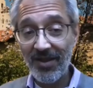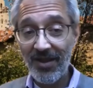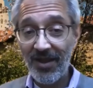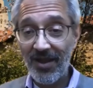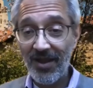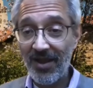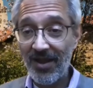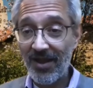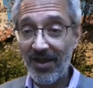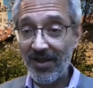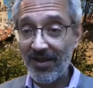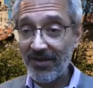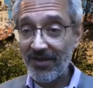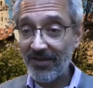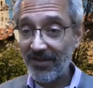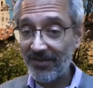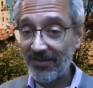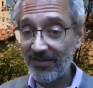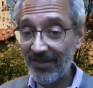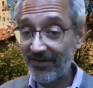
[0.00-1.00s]

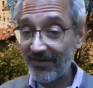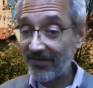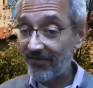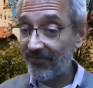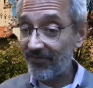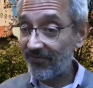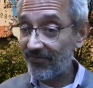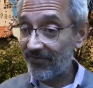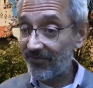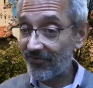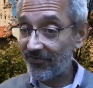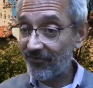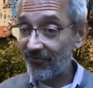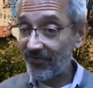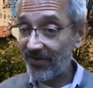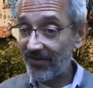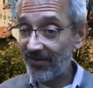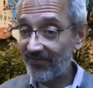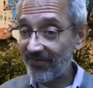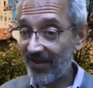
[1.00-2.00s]
Elective
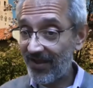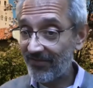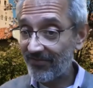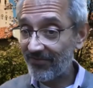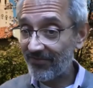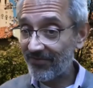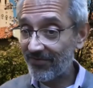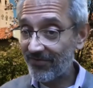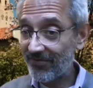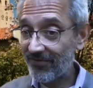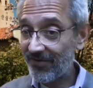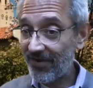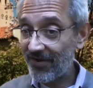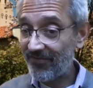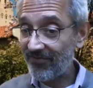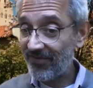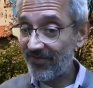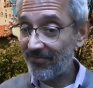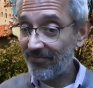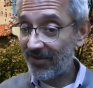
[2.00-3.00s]
surgery sounds a little
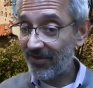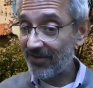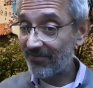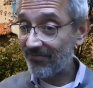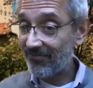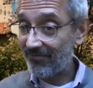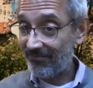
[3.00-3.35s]
crazy, but